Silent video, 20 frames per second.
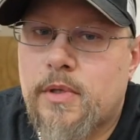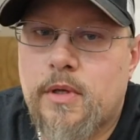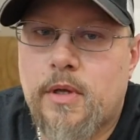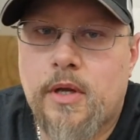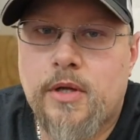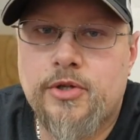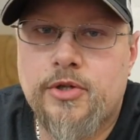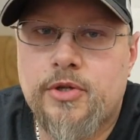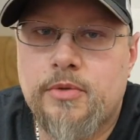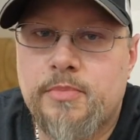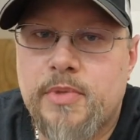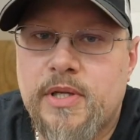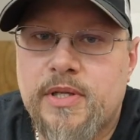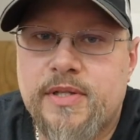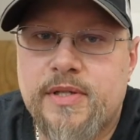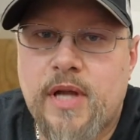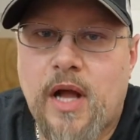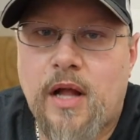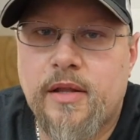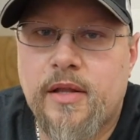Should be
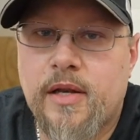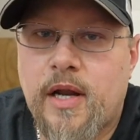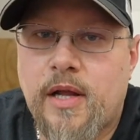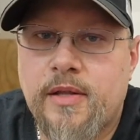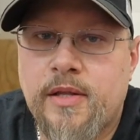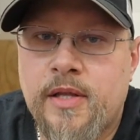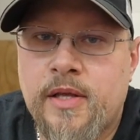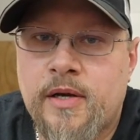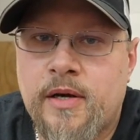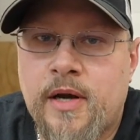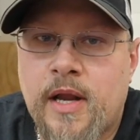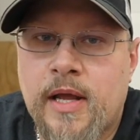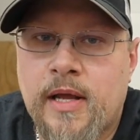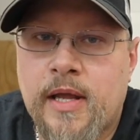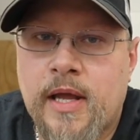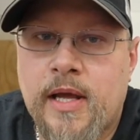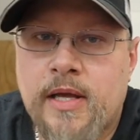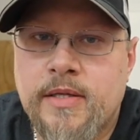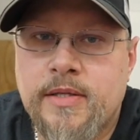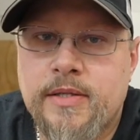solid on the internet,
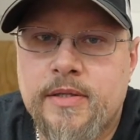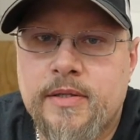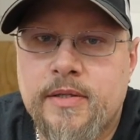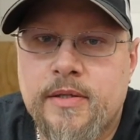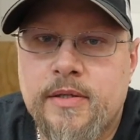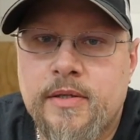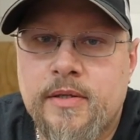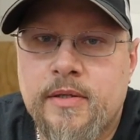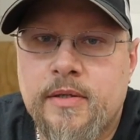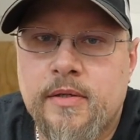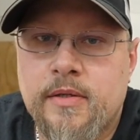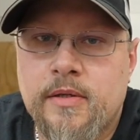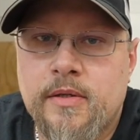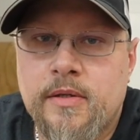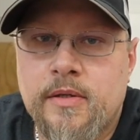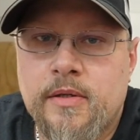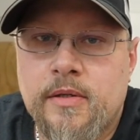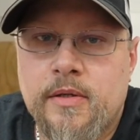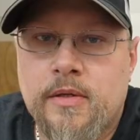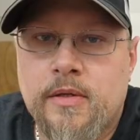guys.
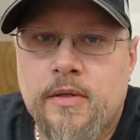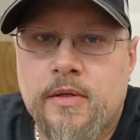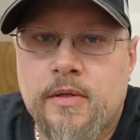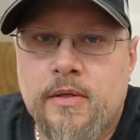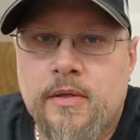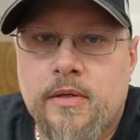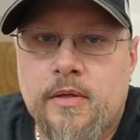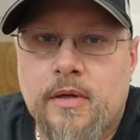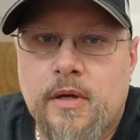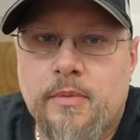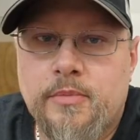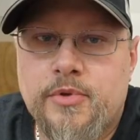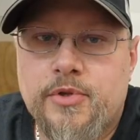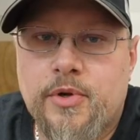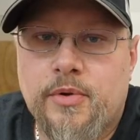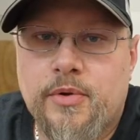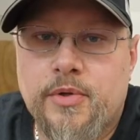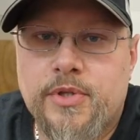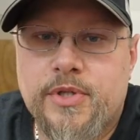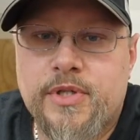I'm
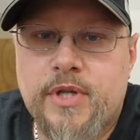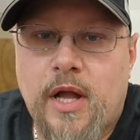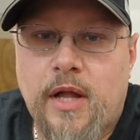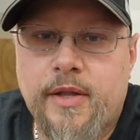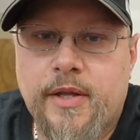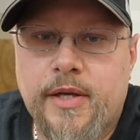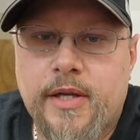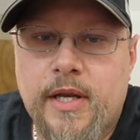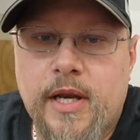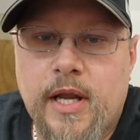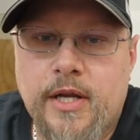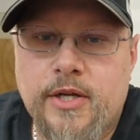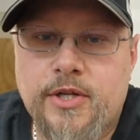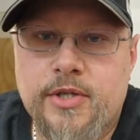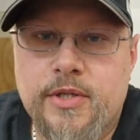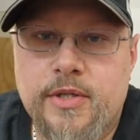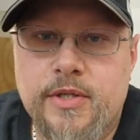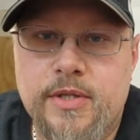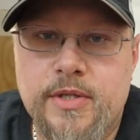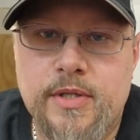showing solid
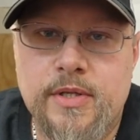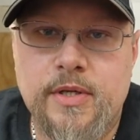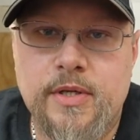connections.